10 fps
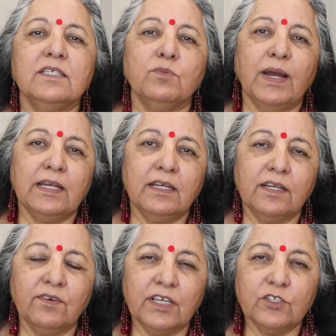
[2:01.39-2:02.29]
is 1
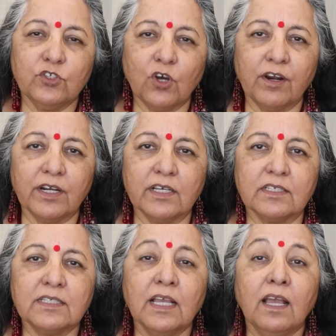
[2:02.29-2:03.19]
degree
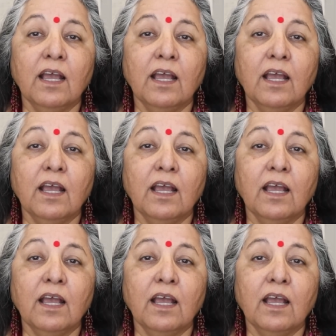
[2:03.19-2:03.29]
Taurus.